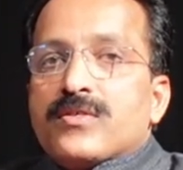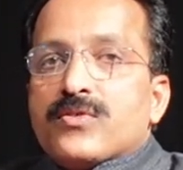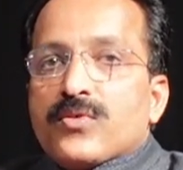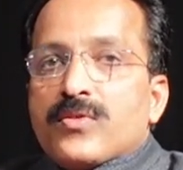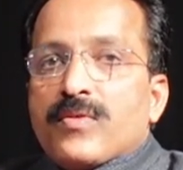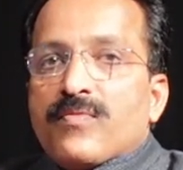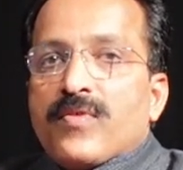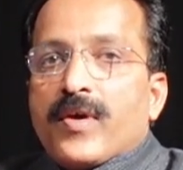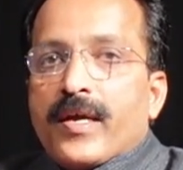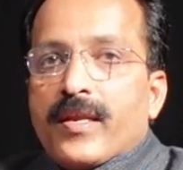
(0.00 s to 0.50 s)
So
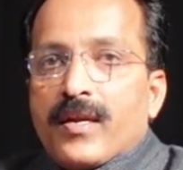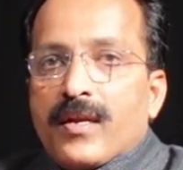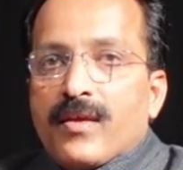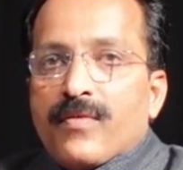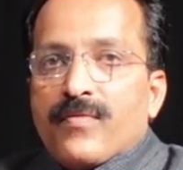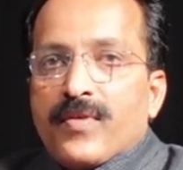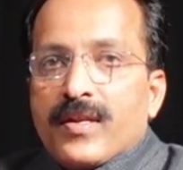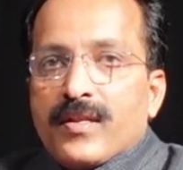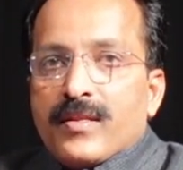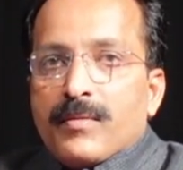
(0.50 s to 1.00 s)
the finally,
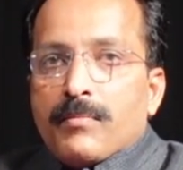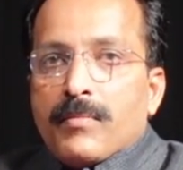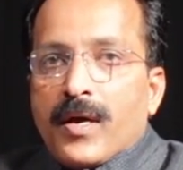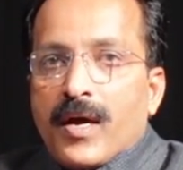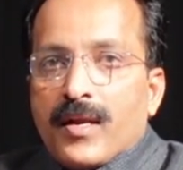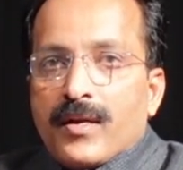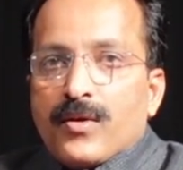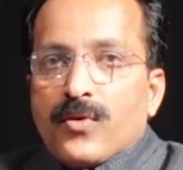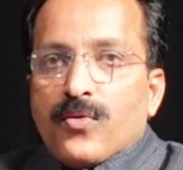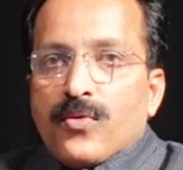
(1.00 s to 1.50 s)
when the
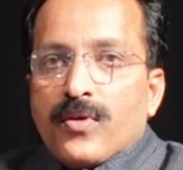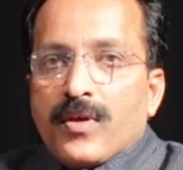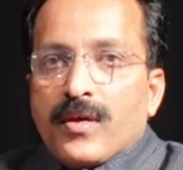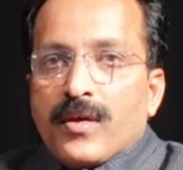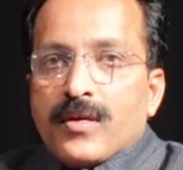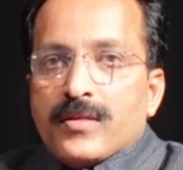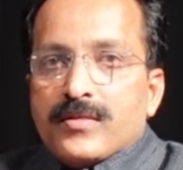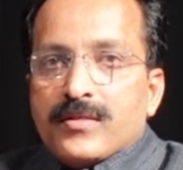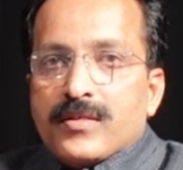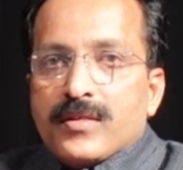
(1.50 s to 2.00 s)
man going
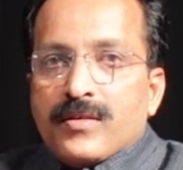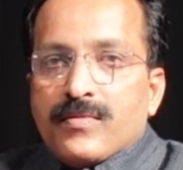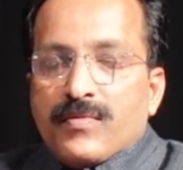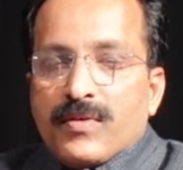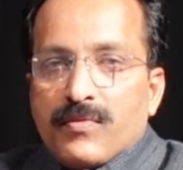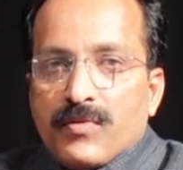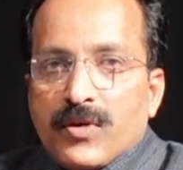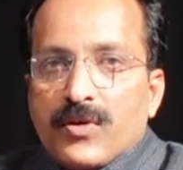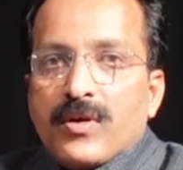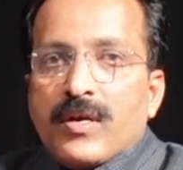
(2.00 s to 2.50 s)
engine
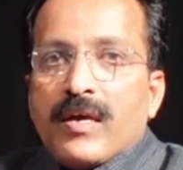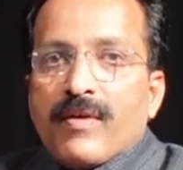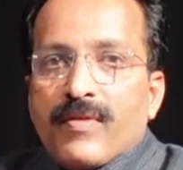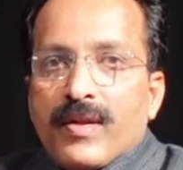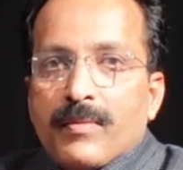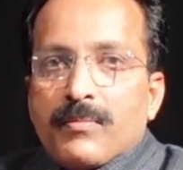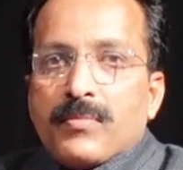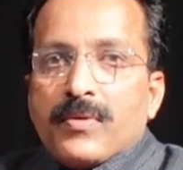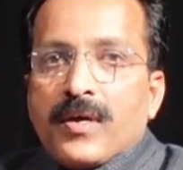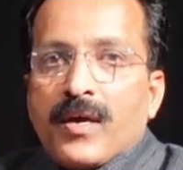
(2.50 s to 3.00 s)
we want to
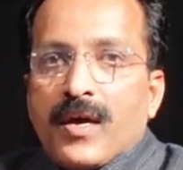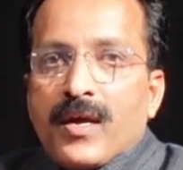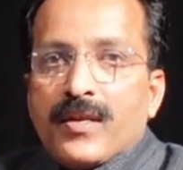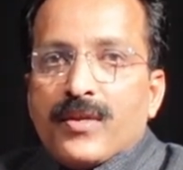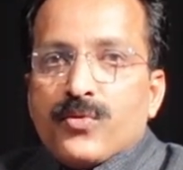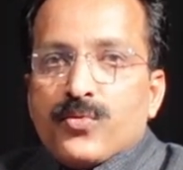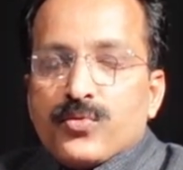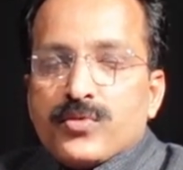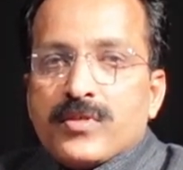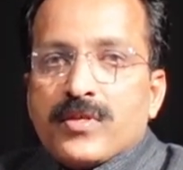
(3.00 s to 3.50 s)
develop and
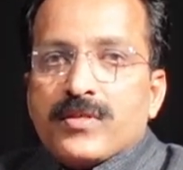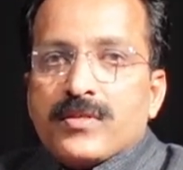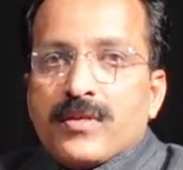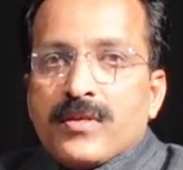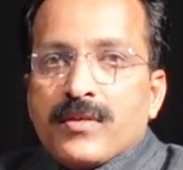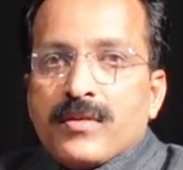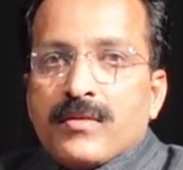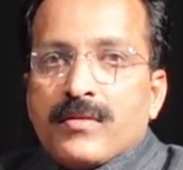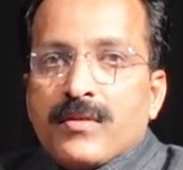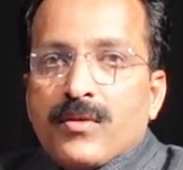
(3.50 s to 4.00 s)
use in
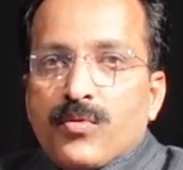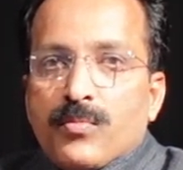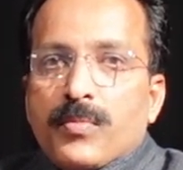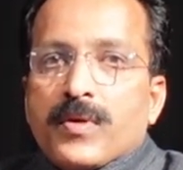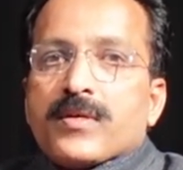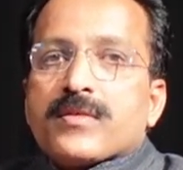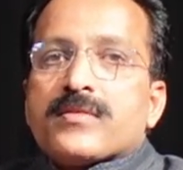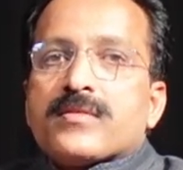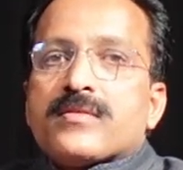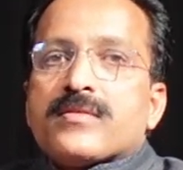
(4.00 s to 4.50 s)

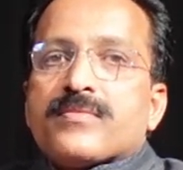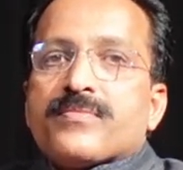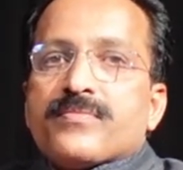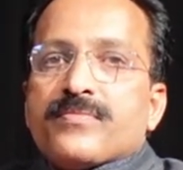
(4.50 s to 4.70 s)
LUPEX.